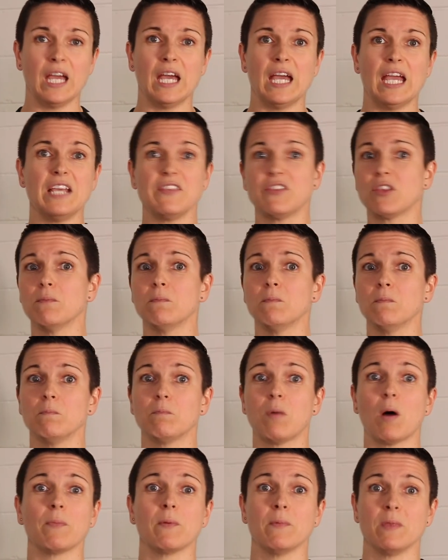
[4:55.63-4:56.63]
heat them,
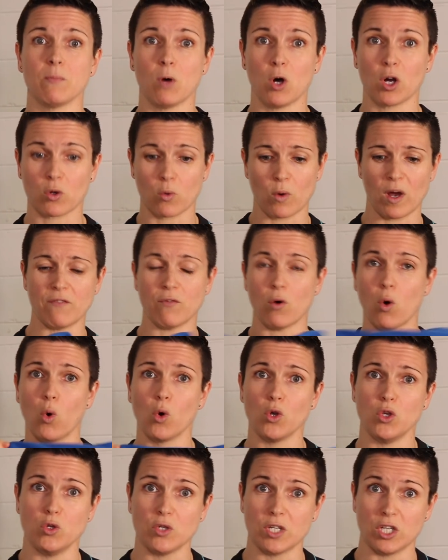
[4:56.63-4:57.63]
pop them in the microwave, or
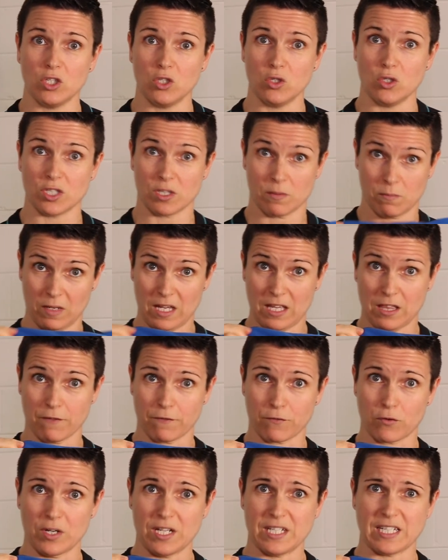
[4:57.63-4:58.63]
you can use them in the
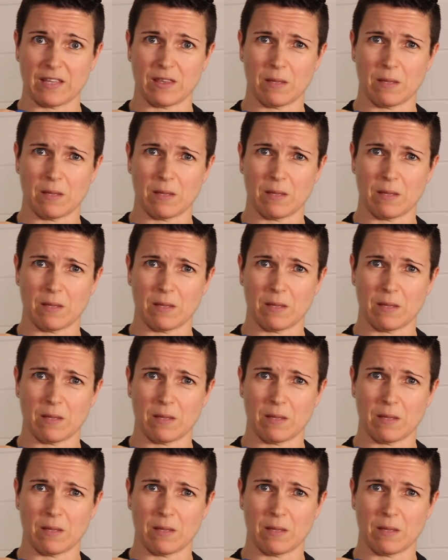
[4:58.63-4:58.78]
freezer.